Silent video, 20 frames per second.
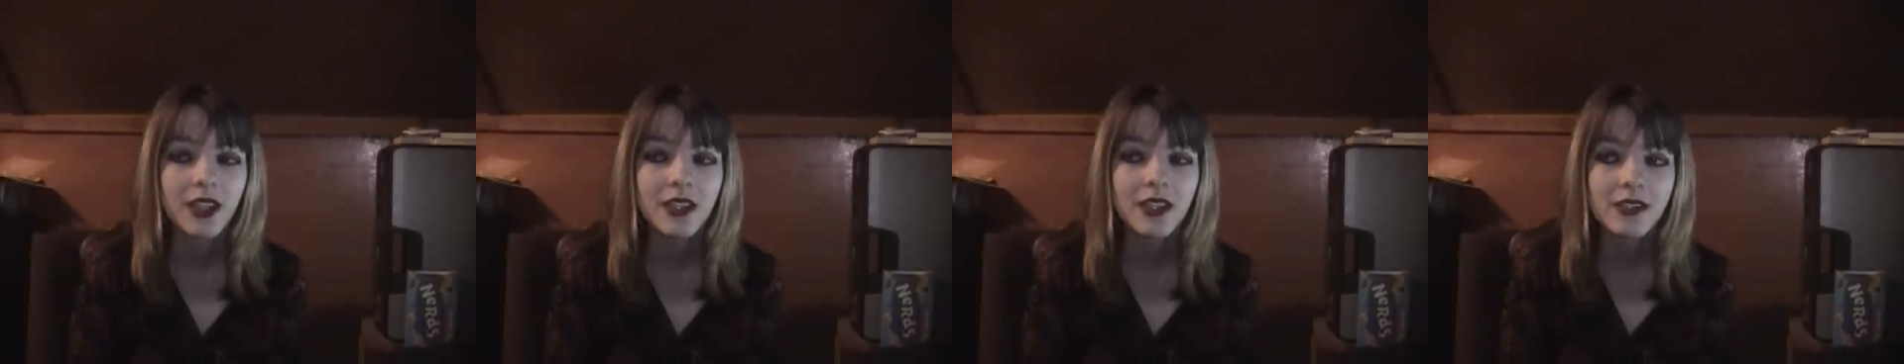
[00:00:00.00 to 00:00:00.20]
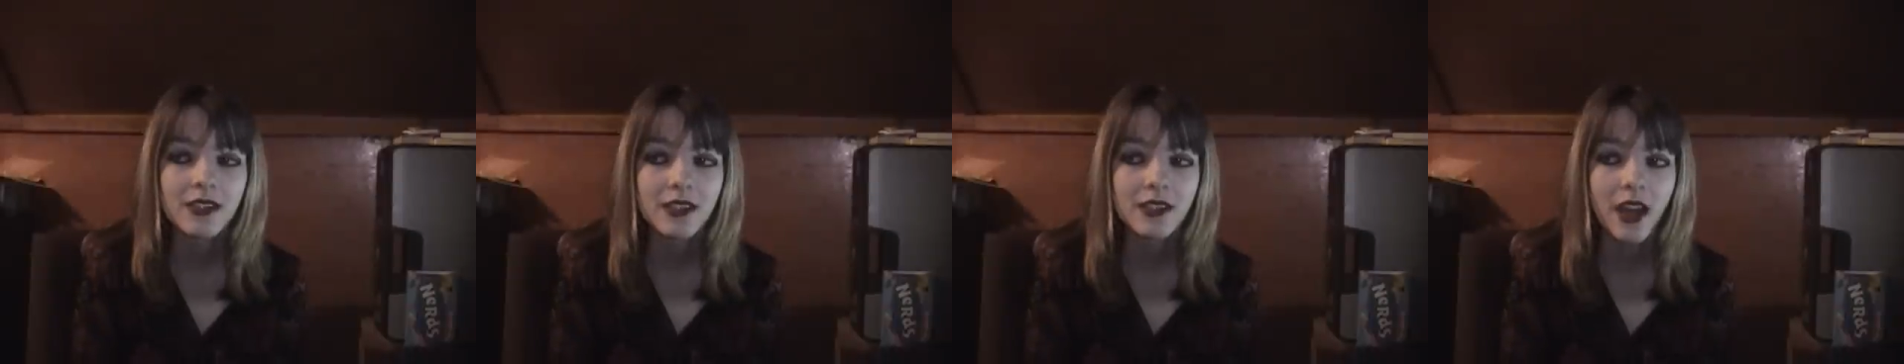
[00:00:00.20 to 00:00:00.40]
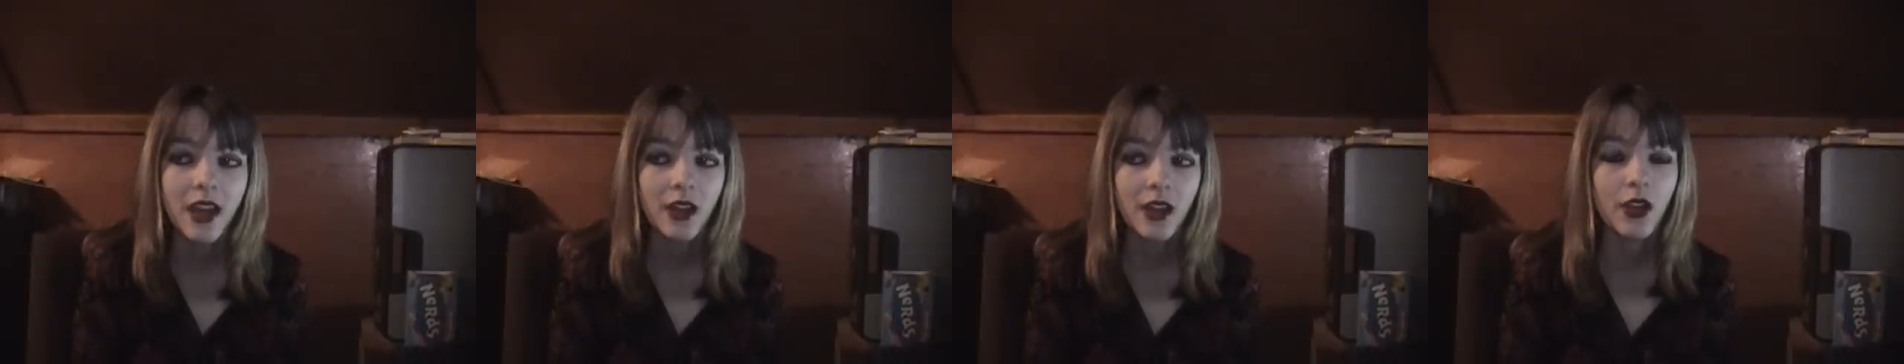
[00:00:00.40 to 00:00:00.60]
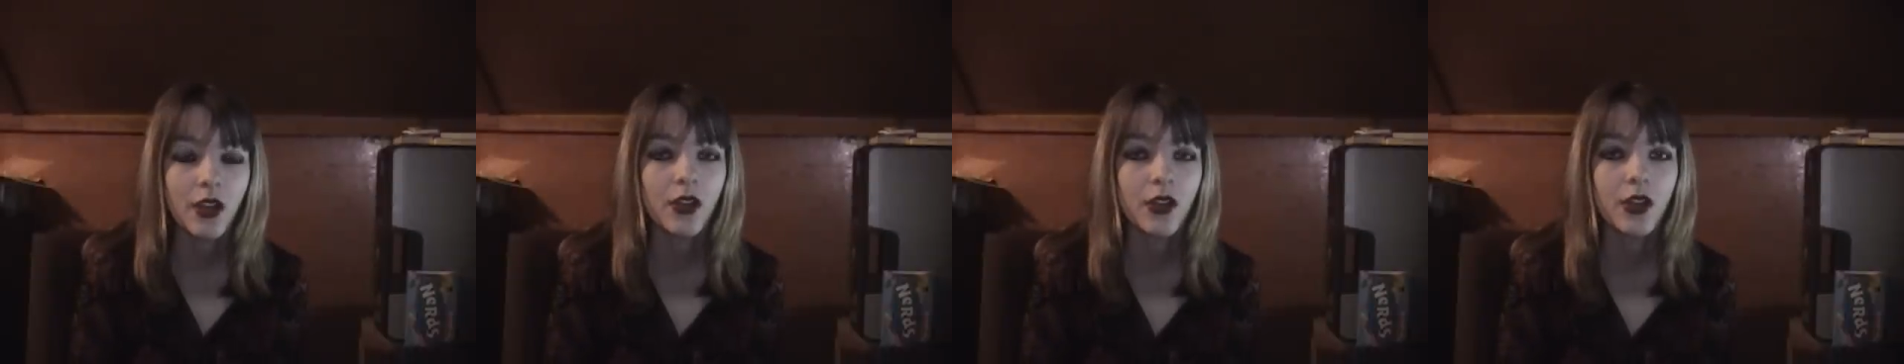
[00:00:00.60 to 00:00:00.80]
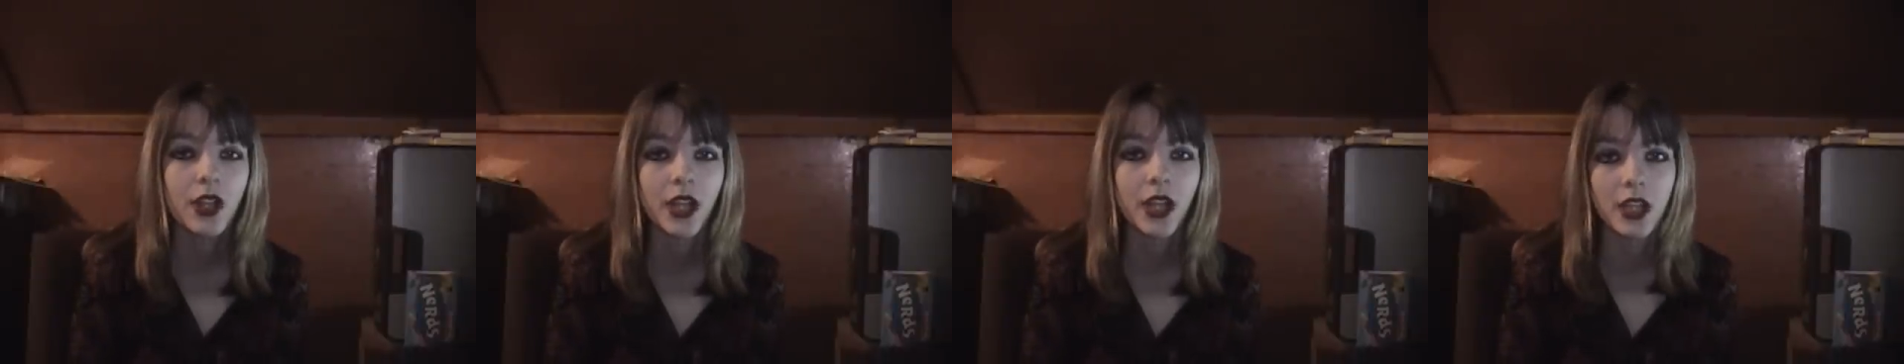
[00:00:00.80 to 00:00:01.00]
he's not
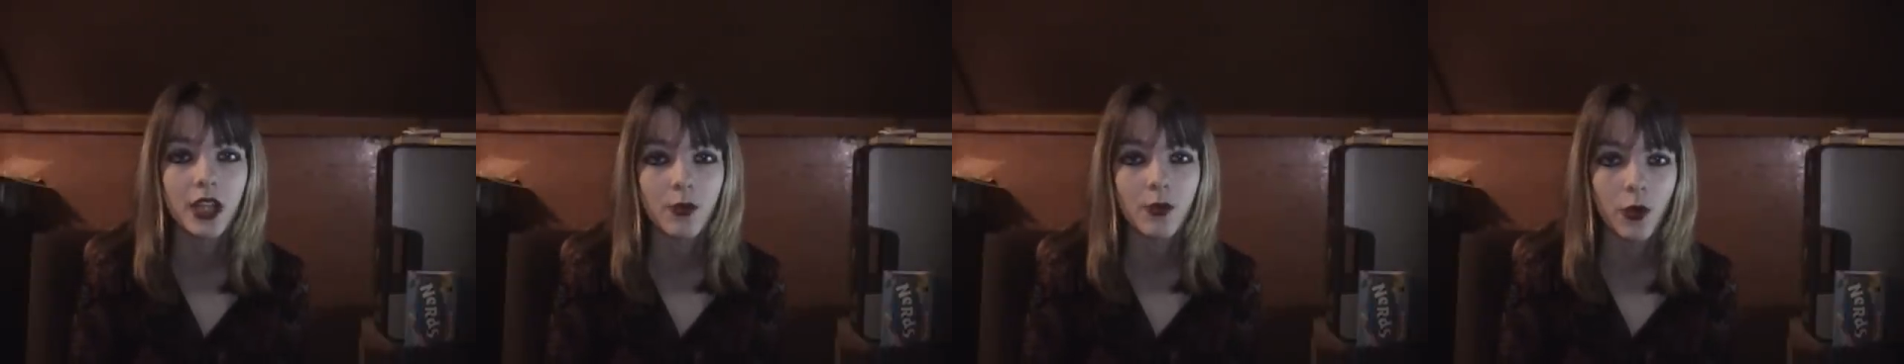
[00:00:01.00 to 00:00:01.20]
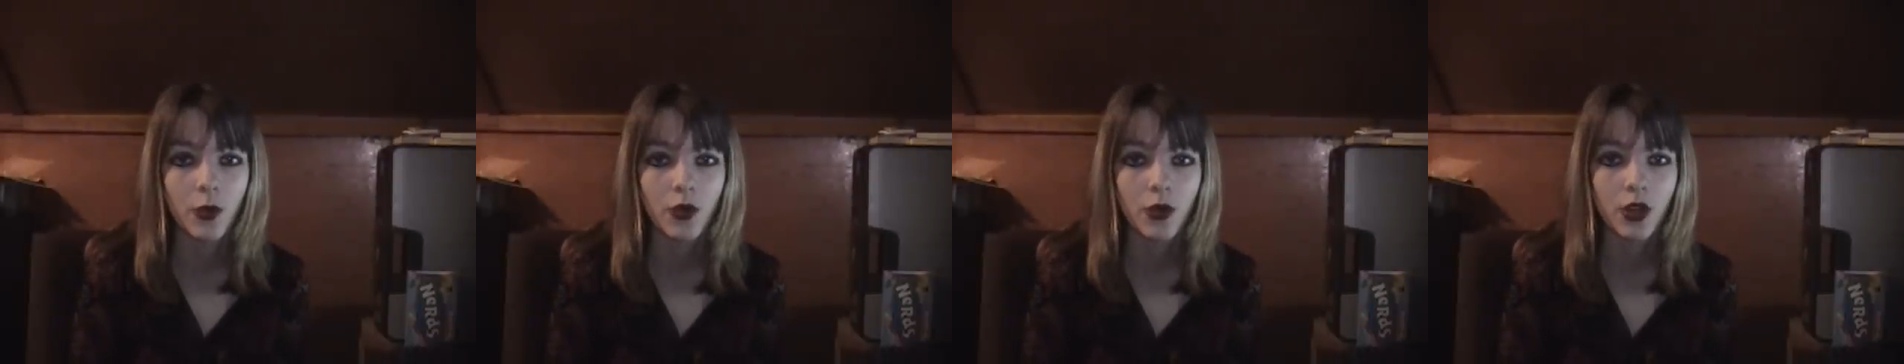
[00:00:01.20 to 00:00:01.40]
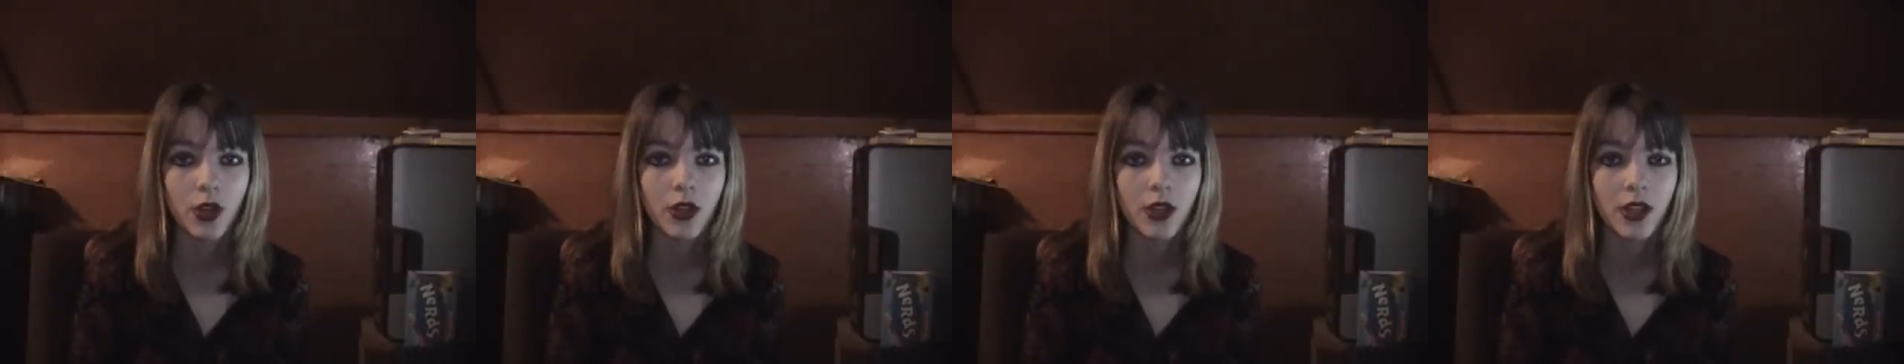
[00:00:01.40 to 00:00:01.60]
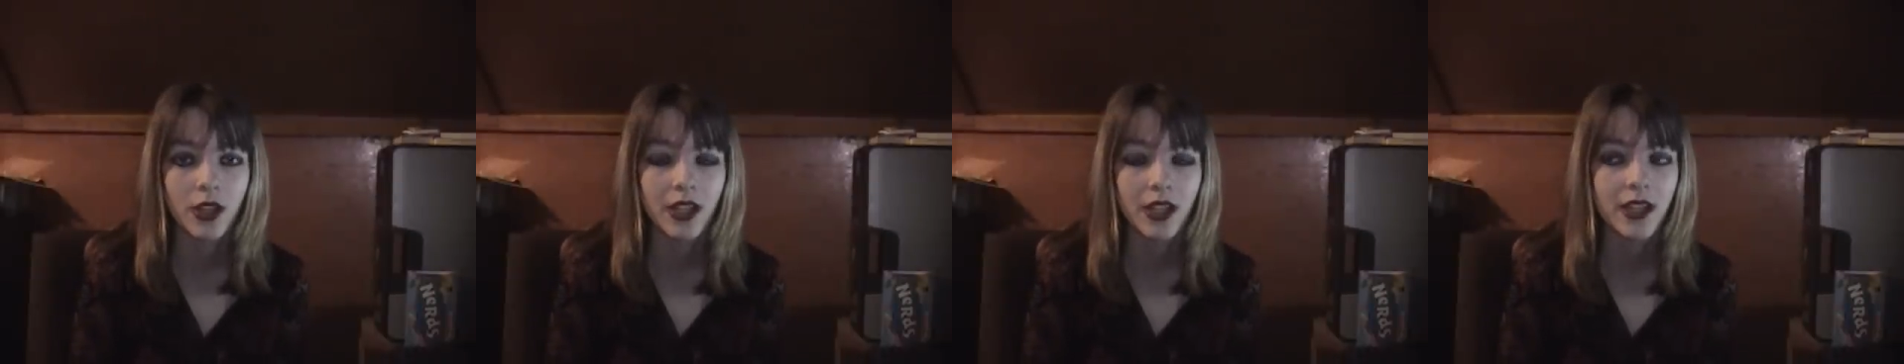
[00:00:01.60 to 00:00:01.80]
hurting anymore,